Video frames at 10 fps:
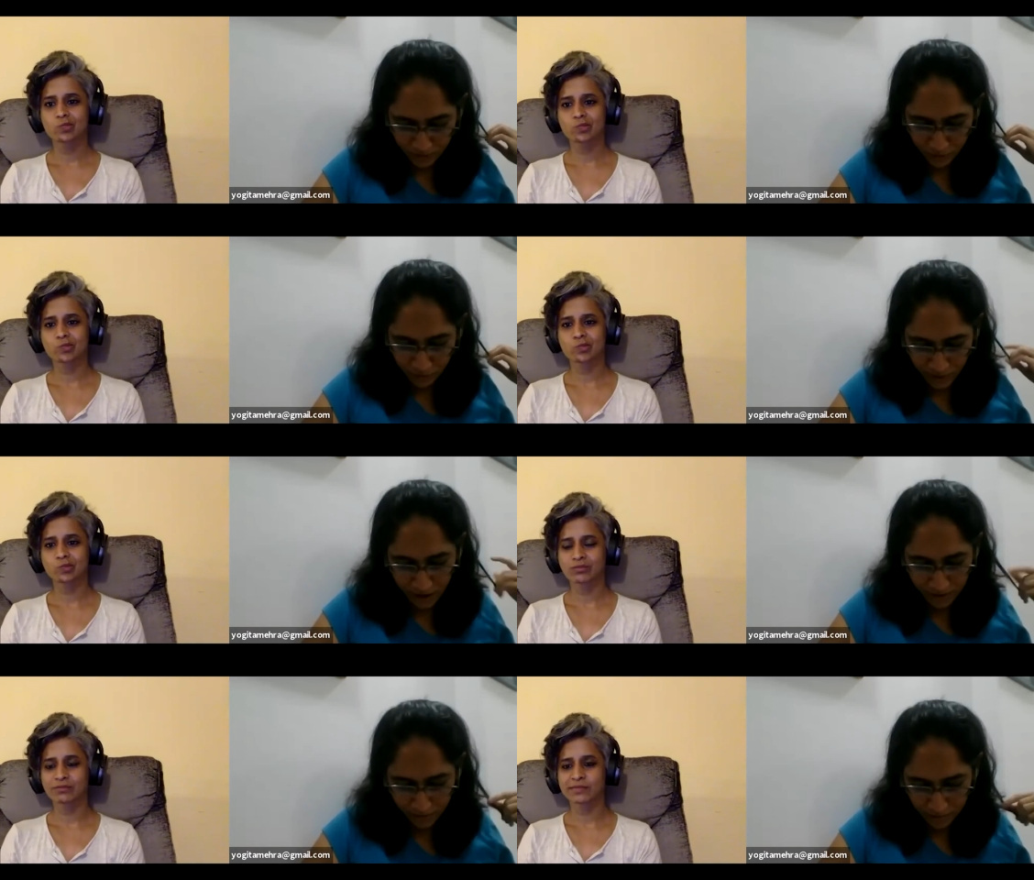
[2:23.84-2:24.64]
Speaker 1: to start
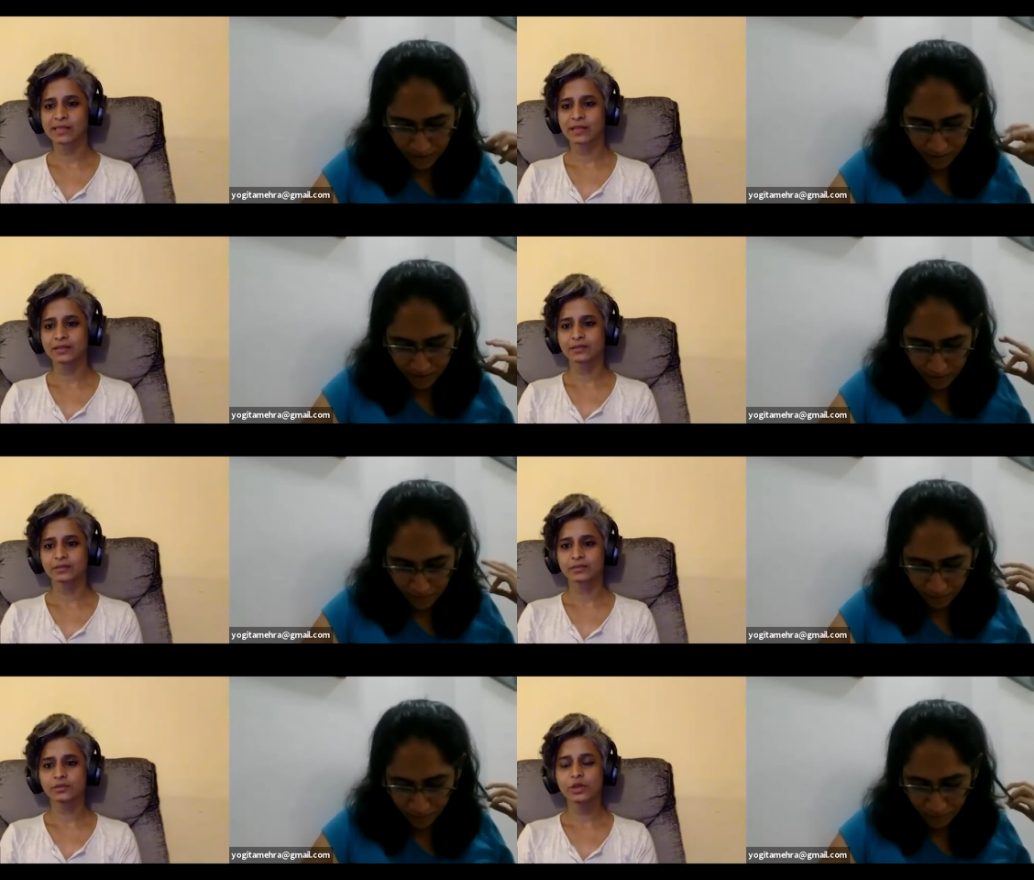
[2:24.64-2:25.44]
it with?
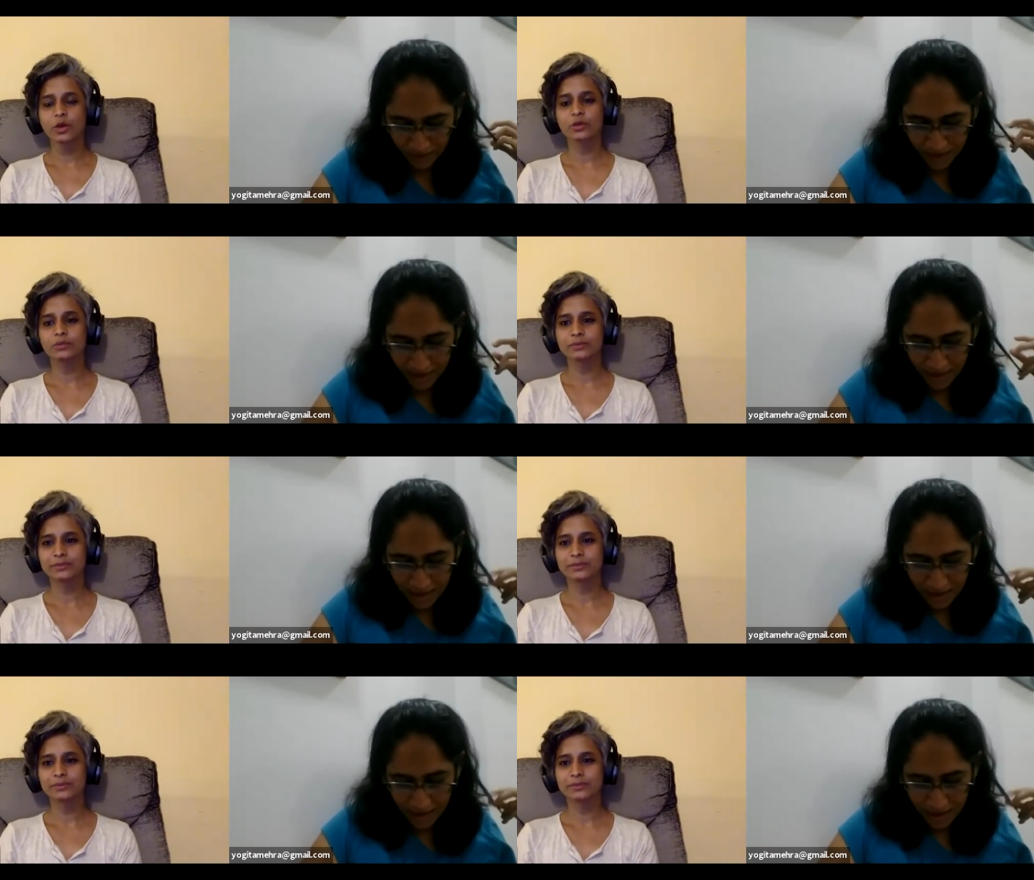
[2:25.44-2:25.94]
Sure.